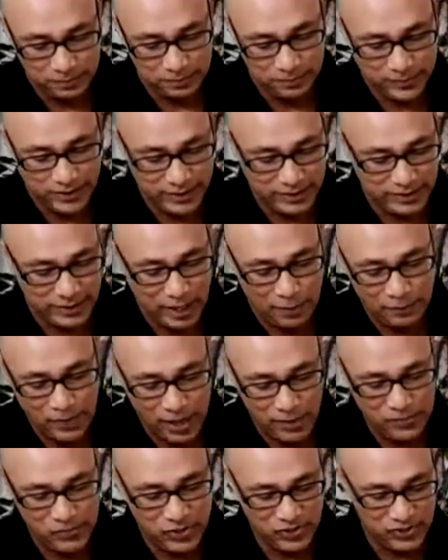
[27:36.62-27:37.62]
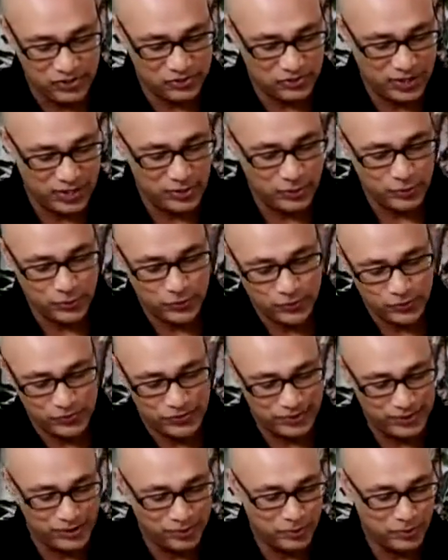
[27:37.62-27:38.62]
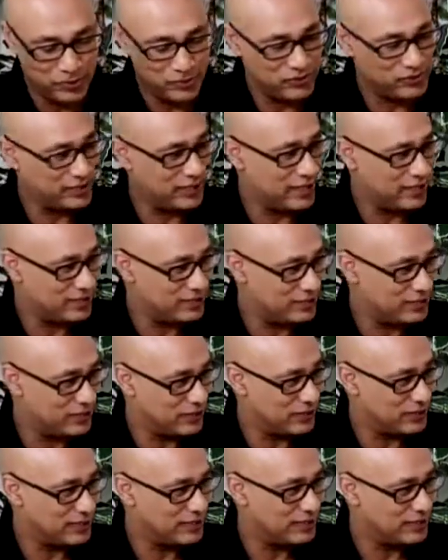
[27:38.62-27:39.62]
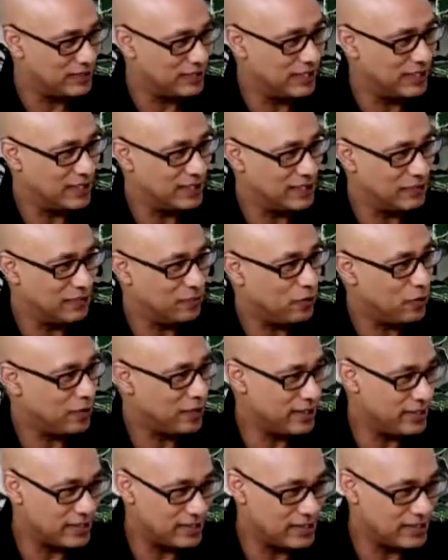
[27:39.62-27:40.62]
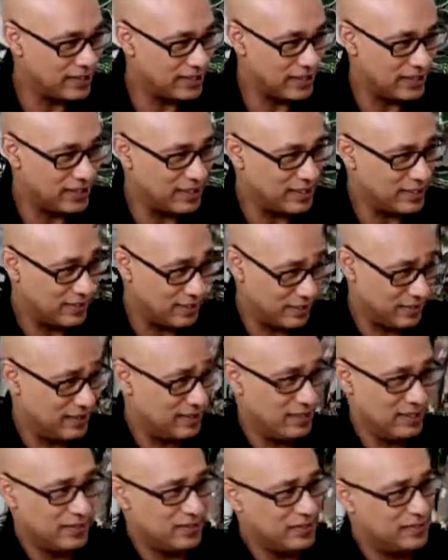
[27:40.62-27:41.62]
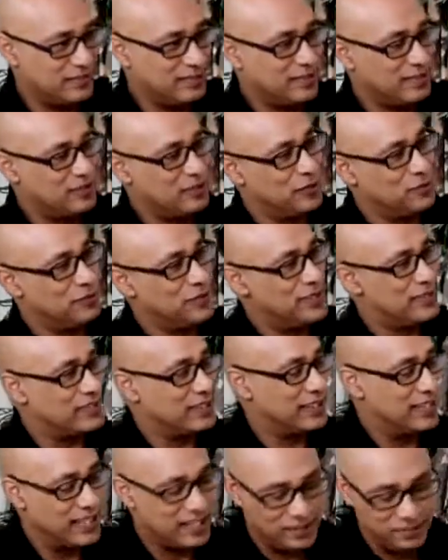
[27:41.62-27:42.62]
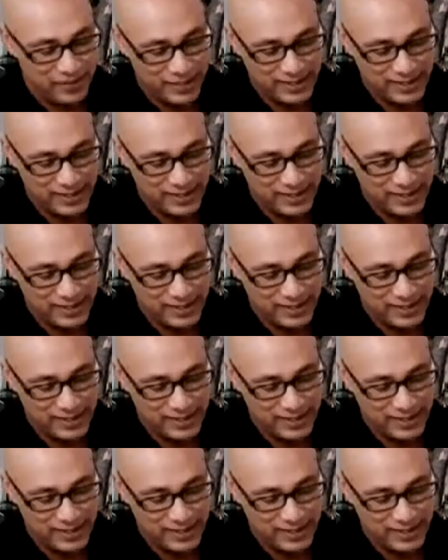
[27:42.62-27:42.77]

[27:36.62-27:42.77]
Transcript: But I'm just trying to see both sides. You know, in 4 years you cannot, you know, accomplish a lot.